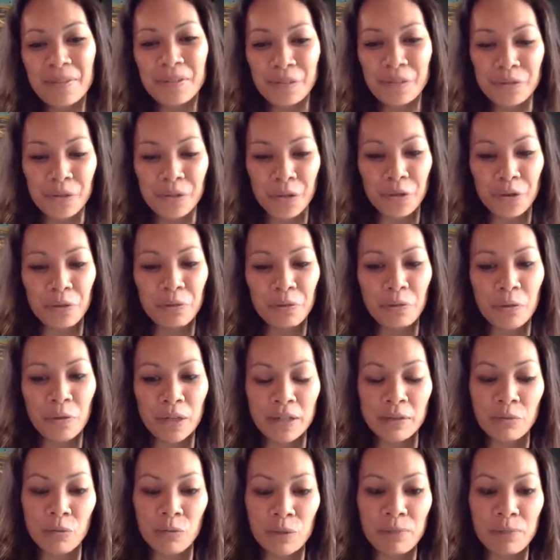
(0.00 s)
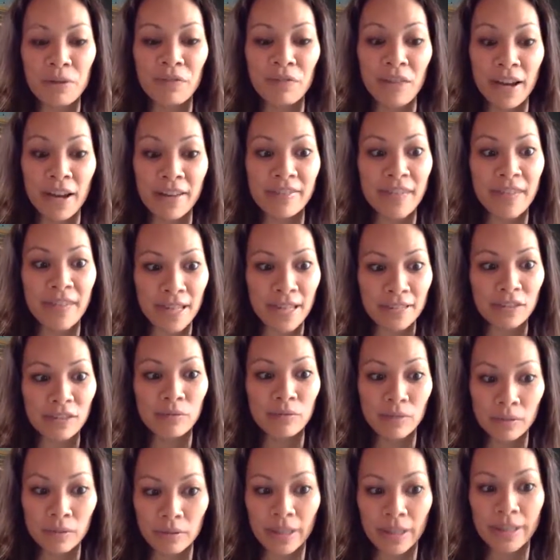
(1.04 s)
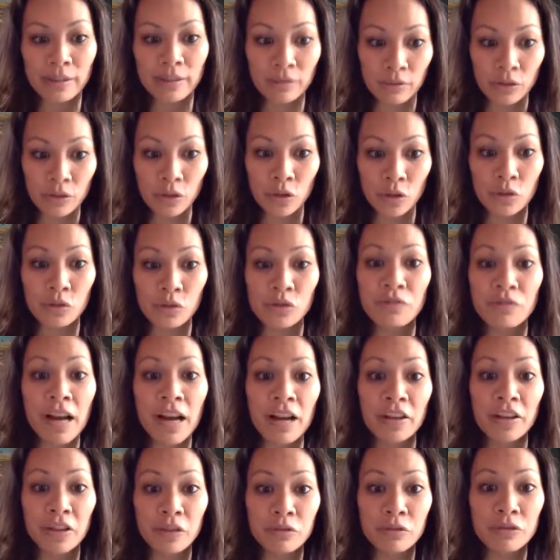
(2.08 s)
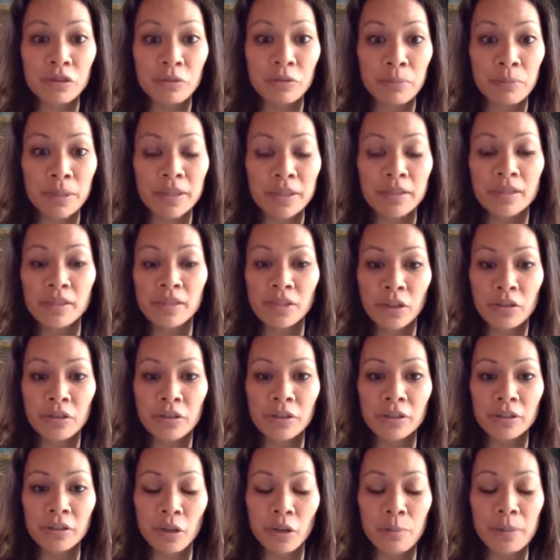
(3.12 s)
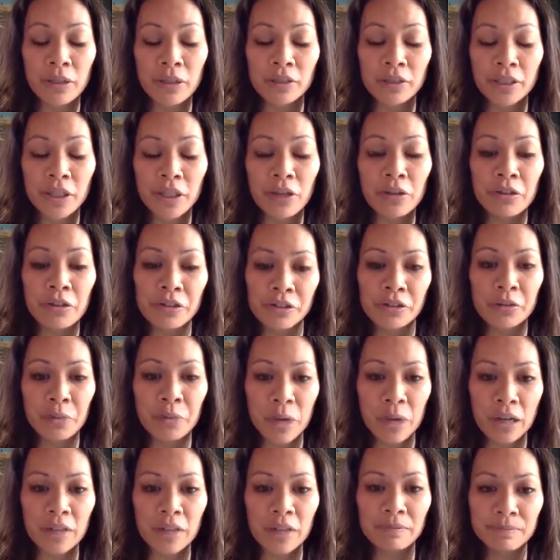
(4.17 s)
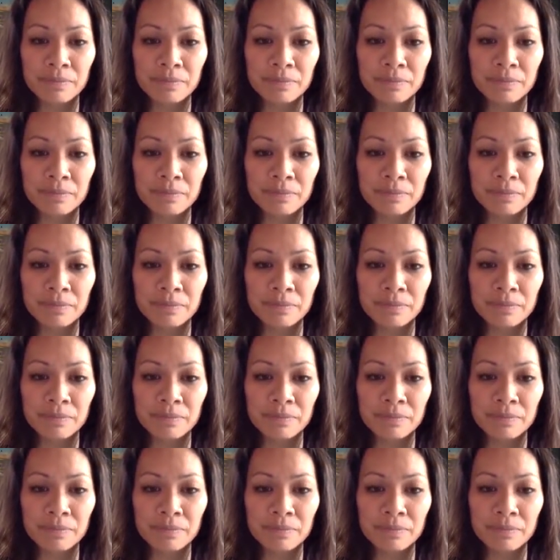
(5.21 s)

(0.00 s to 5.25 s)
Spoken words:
So we provide that like huge value to business owners or building owners as well.